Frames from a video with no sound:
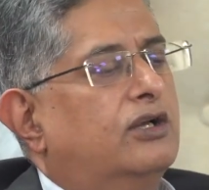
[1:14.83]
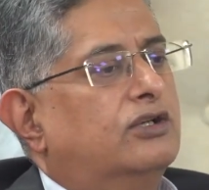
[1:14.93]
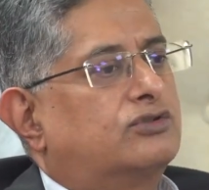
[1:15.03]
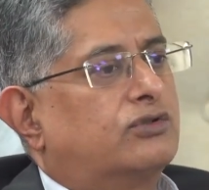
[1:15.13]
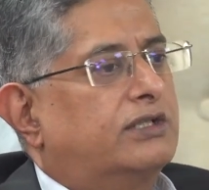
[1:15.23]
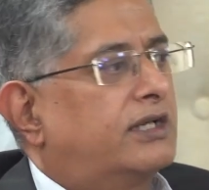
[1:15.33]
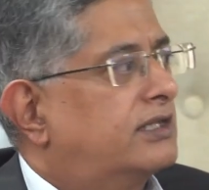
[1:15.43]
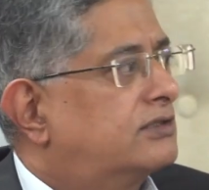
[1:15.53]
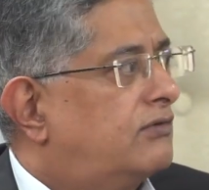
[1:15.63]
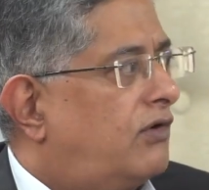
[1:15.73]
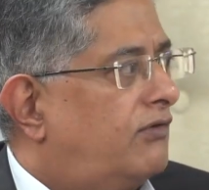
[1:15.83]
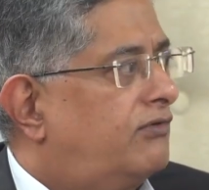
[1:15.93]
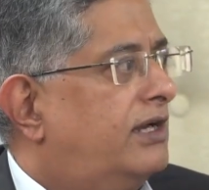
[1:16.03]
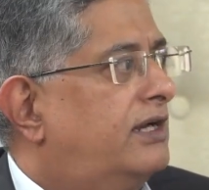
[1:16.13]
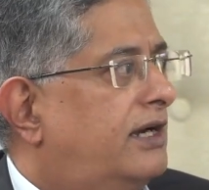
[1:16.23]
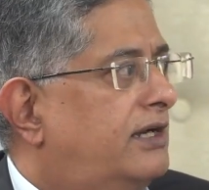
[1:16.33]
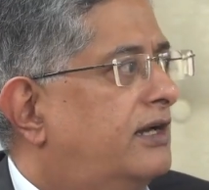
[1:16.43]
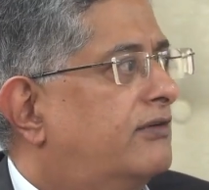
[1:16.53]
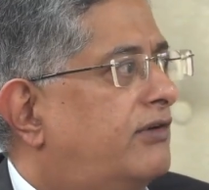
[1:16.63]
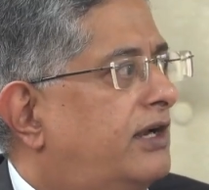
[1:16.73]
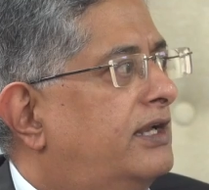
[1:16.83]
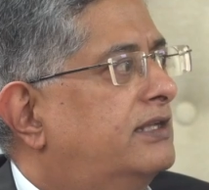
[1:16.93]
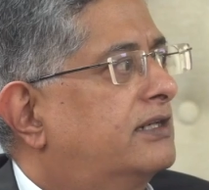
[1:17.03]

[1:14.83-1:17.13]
So in the case of offline ITR filing,